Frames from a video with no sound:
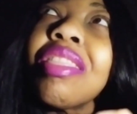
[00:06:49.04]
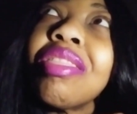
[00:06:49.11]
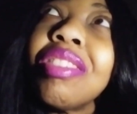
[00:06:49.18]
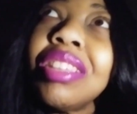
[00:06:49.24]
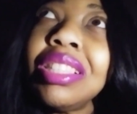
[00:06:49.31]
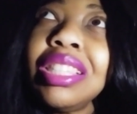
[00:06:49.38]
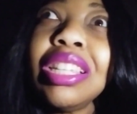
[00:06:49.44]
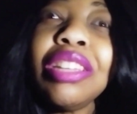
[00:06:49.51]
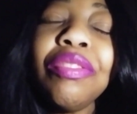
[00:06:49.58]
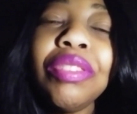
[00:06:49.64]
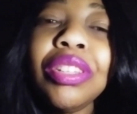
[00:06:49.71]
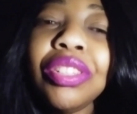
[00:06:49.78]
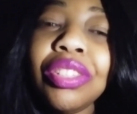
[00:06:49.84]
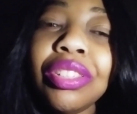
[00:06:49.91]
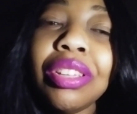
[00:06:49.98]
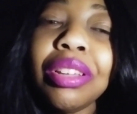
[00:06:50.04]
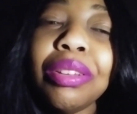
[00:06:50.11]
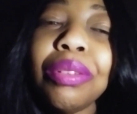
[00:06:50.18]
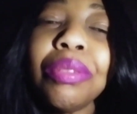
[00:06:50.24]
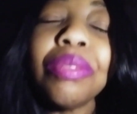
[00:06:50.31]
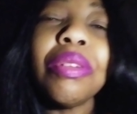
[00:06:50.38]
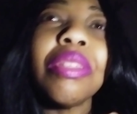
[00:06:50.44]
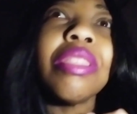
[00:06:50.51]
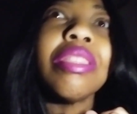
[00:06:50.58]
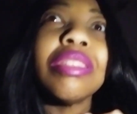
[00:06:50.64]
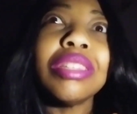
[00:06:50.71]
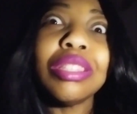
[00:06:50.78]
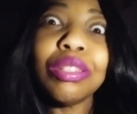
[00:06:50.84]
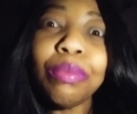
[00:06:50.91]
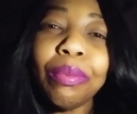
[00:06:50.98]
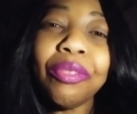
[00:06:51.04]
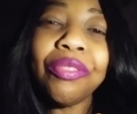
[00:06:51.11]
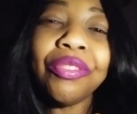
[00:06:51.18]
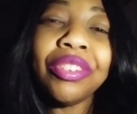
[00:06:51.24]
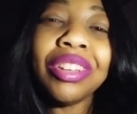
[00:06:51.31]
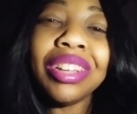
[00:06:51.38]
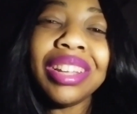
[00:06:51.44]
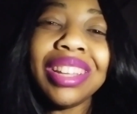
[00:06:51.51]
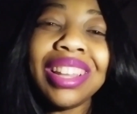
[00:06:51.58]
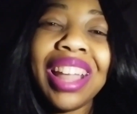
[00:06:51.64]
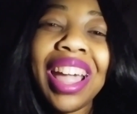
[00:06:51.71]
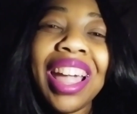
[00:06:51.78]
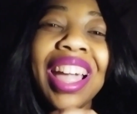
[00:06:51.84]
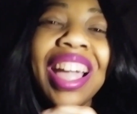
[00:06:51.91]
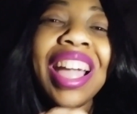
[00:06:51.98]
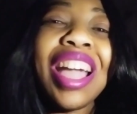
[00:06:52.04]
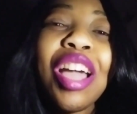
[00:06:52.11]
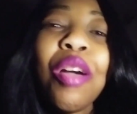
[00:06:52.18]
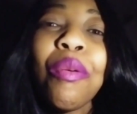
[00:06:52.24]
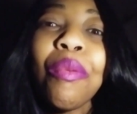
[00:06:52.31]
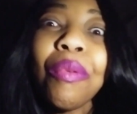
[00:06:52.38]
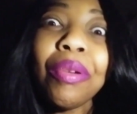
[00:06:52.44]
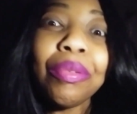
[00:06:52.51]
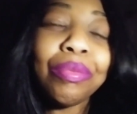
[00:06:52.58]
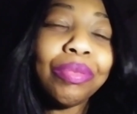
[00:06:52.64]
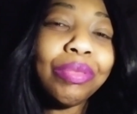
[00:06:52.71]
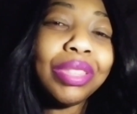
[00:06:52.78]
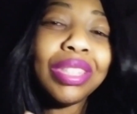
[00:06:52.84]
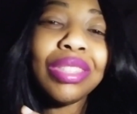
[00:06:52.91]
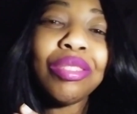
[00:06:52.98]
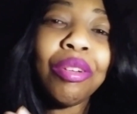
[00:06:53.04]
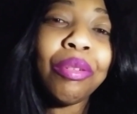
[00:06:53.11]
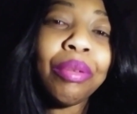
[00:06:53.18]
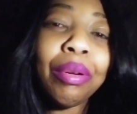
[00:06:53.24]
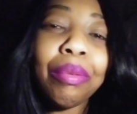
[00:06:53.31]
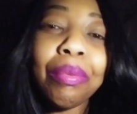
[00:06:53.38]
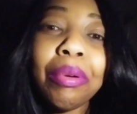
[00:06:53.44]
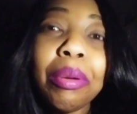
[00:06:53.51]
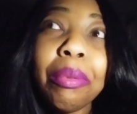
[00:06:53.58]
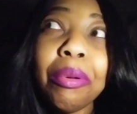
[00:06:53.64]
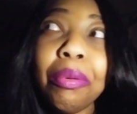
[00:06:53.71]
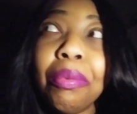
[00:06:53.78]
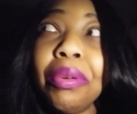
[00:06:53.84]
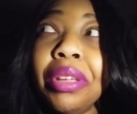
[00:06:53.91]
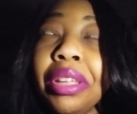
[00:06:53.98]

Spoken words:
the TV show Super Fun Night with starring Rebel